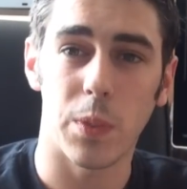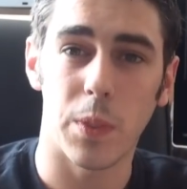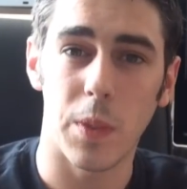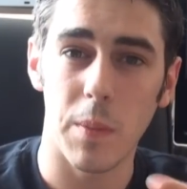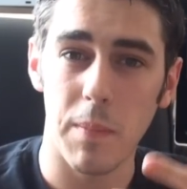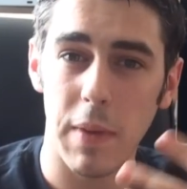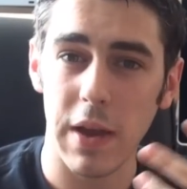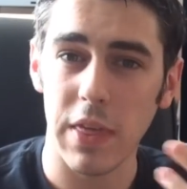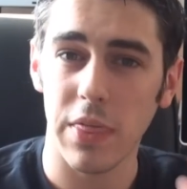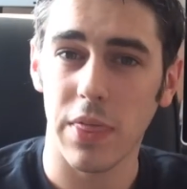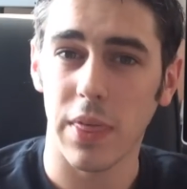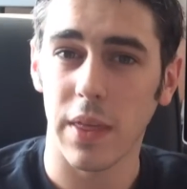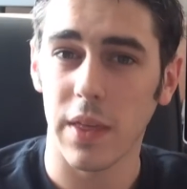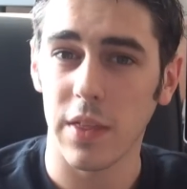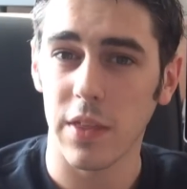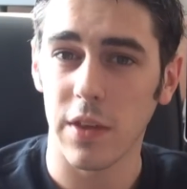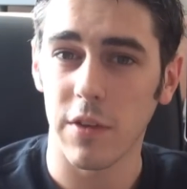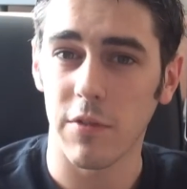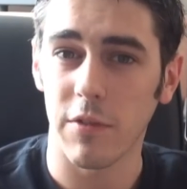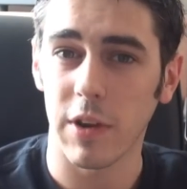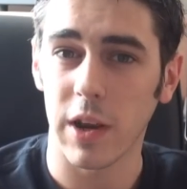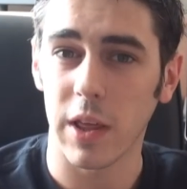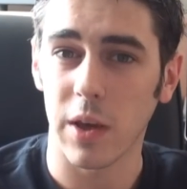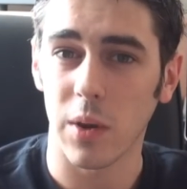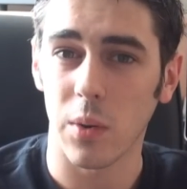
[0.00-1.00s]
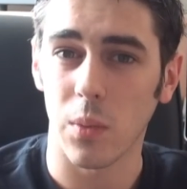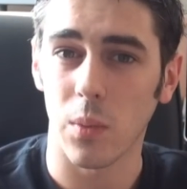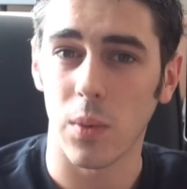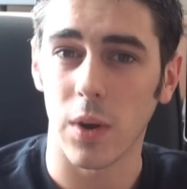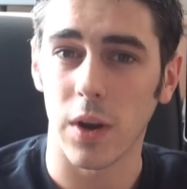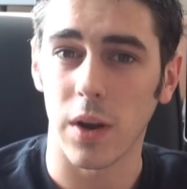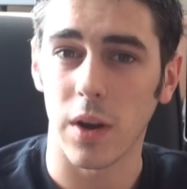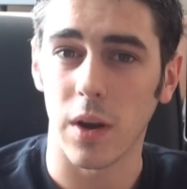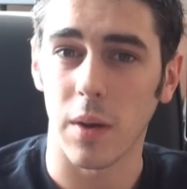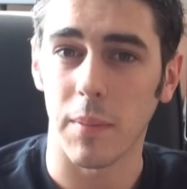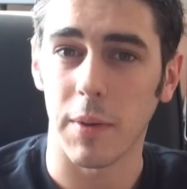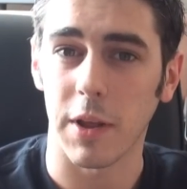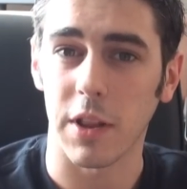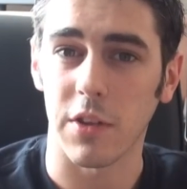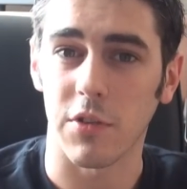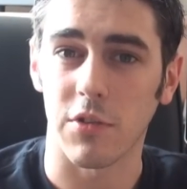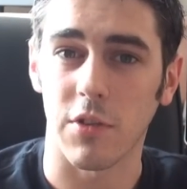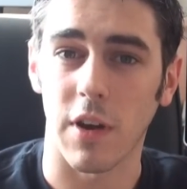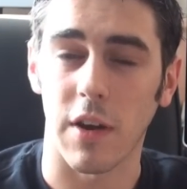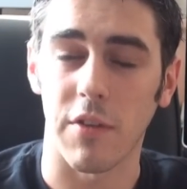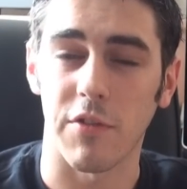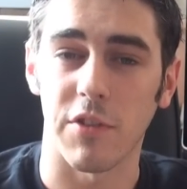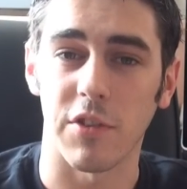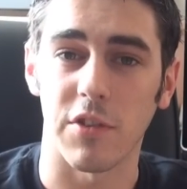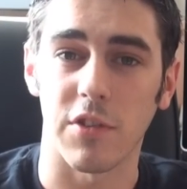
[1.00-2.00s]
the main thing that you're really going to want to know about this
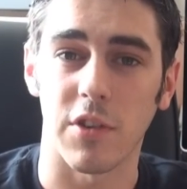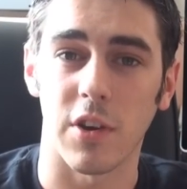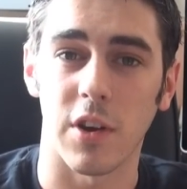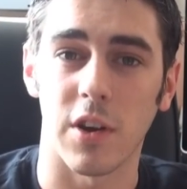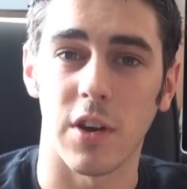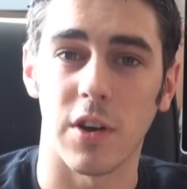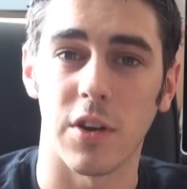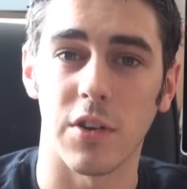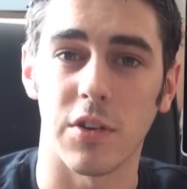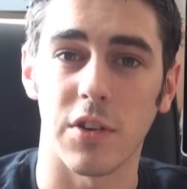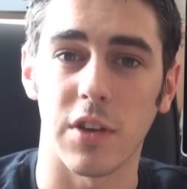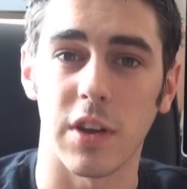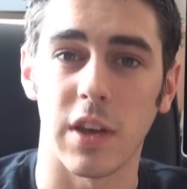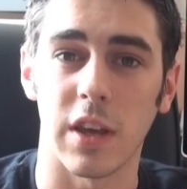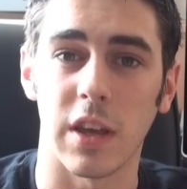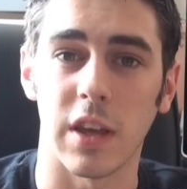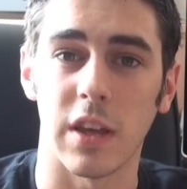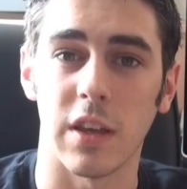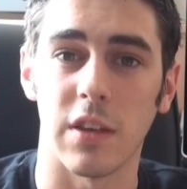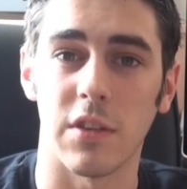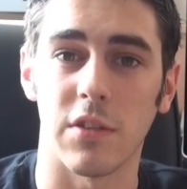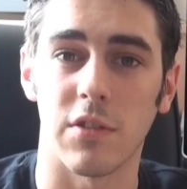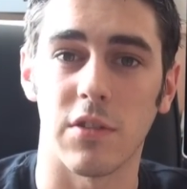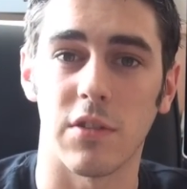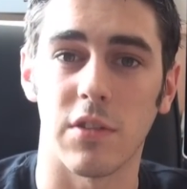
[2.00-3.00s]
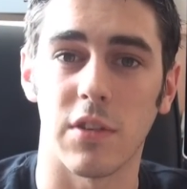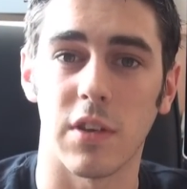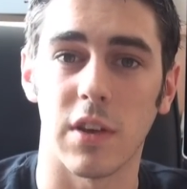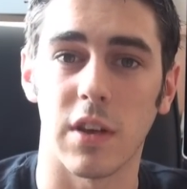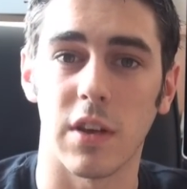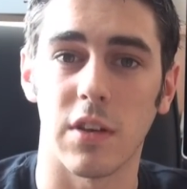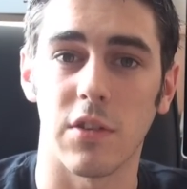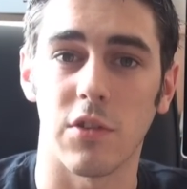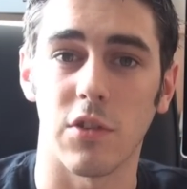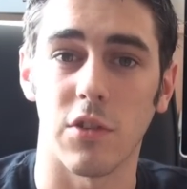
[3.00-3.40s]
graphics card is